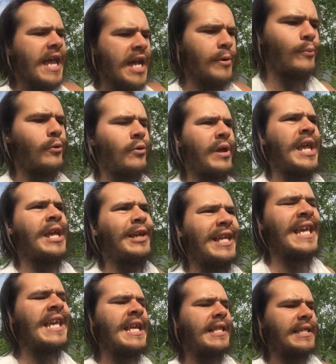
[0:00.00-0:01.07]
animal. It
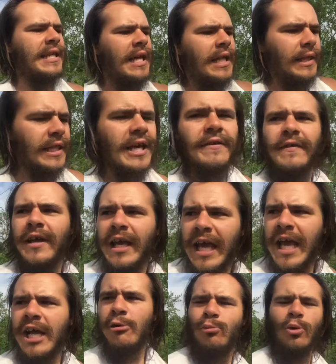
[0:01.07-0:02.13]
eats living
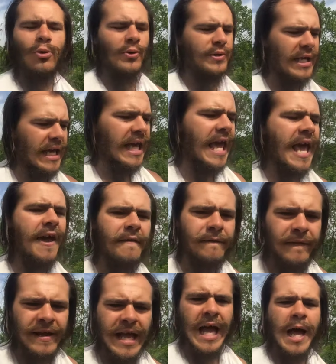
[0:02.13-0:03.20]
animals like
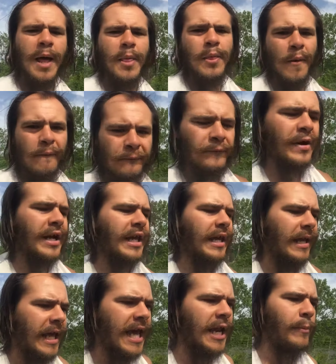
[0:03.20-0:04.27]
every other
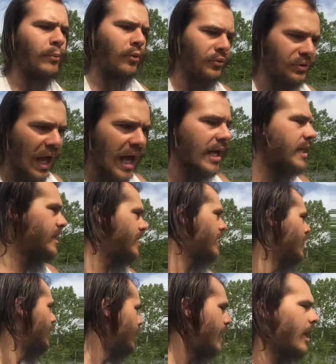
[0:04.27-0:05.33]
freaking animal does.
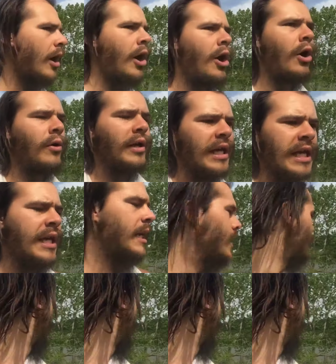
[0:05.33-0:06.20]
They all eat